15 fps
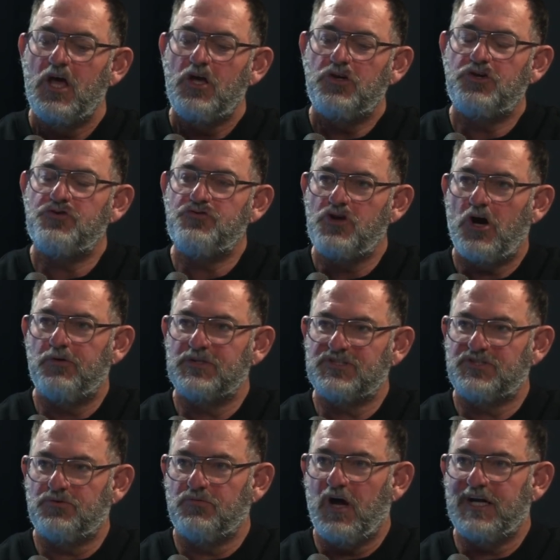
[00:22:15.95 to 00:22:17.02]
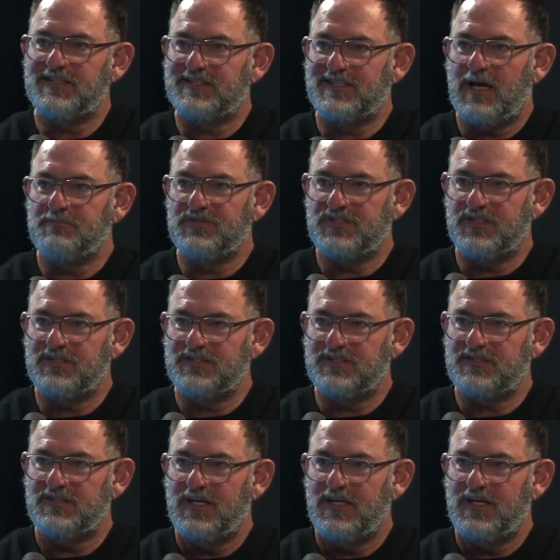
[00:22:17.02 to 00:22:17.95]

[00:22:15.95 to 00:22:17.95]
you know it's the right substance.